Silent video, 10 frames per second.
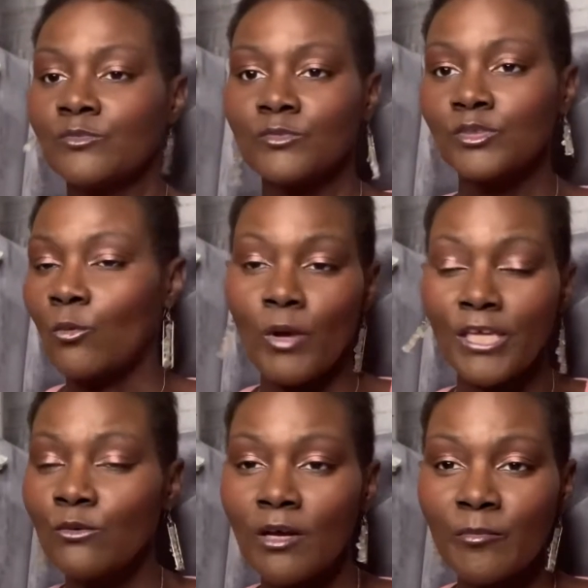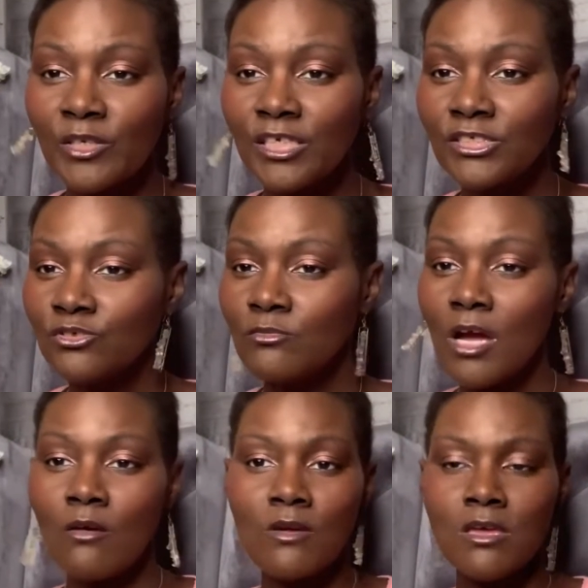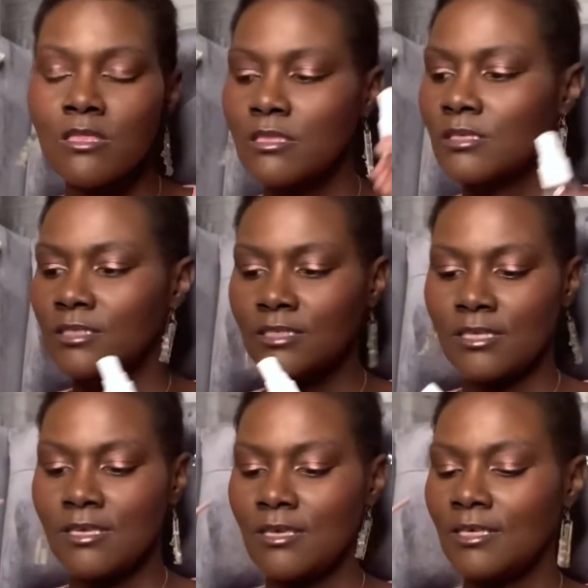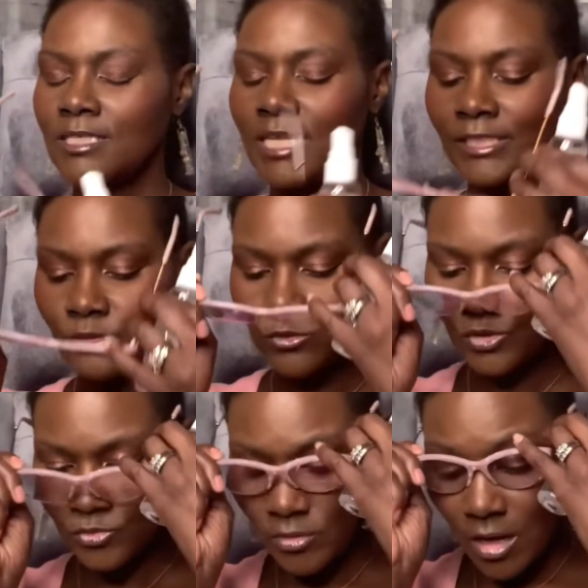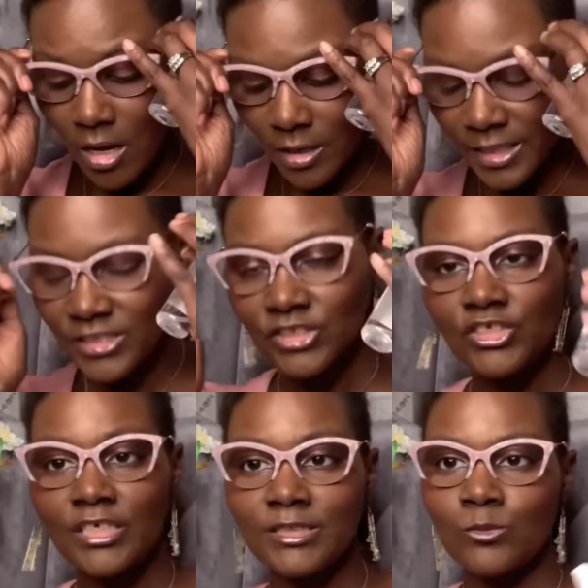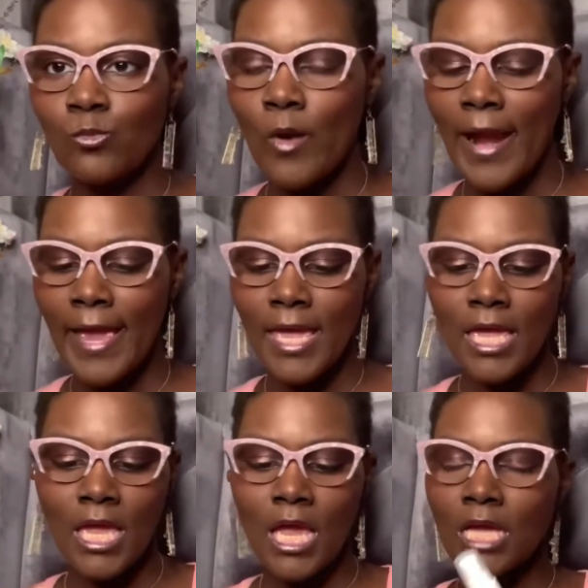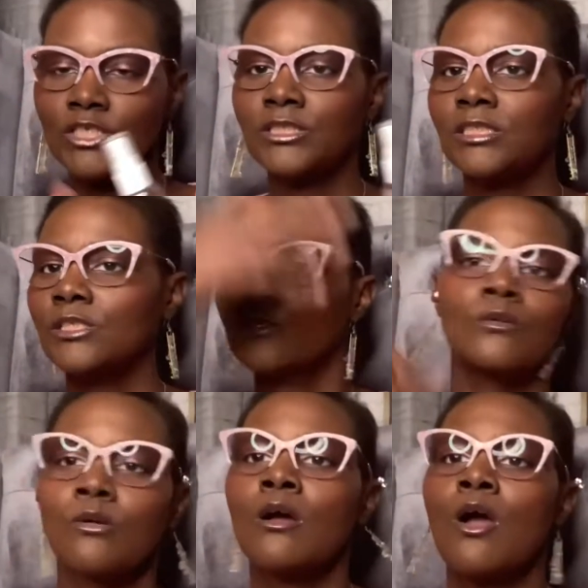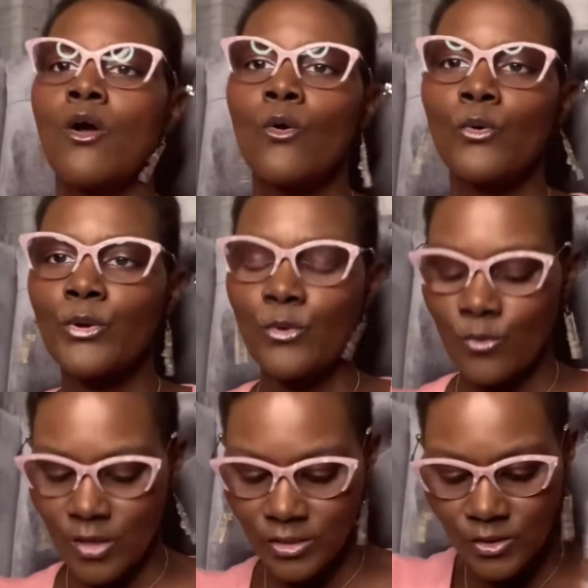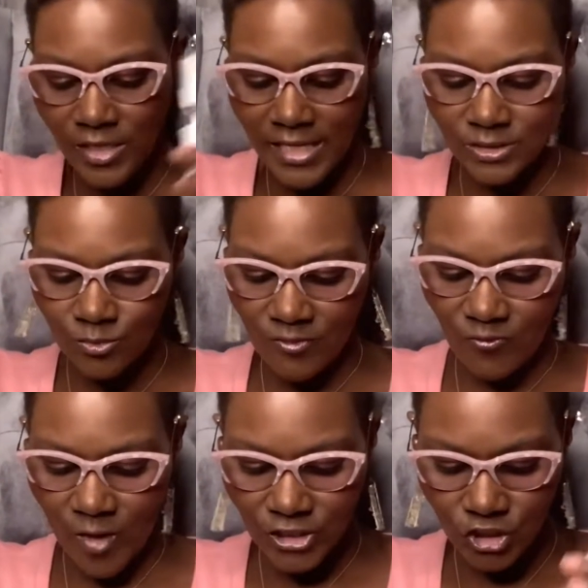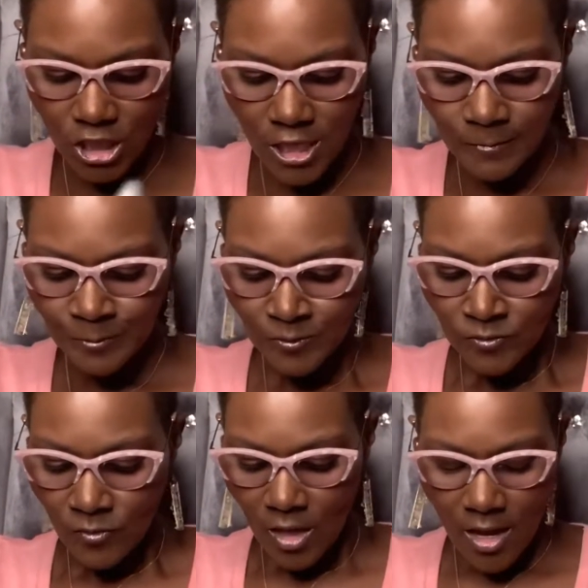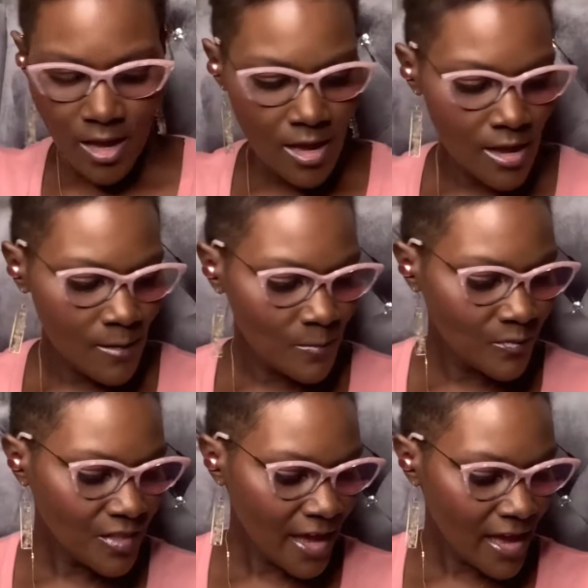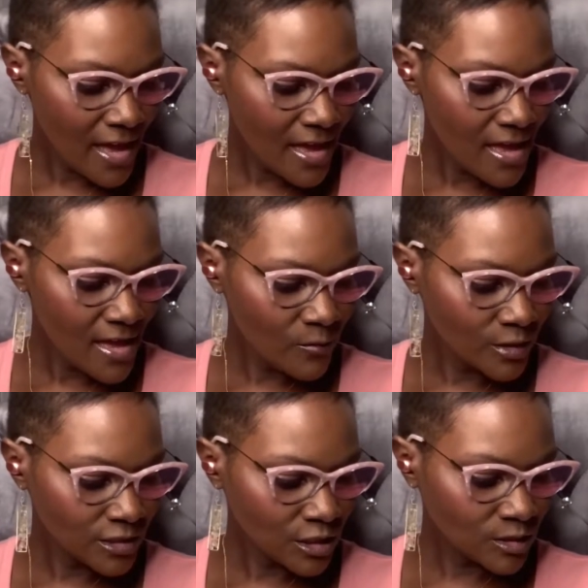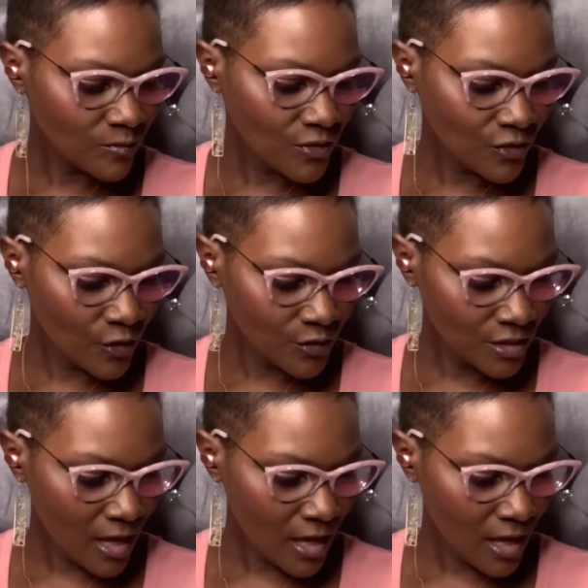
To wake you up and get you going, this is it. It's not too strong. It's just right. Just a little, whew, little nice refresher. Um, that retails for $30.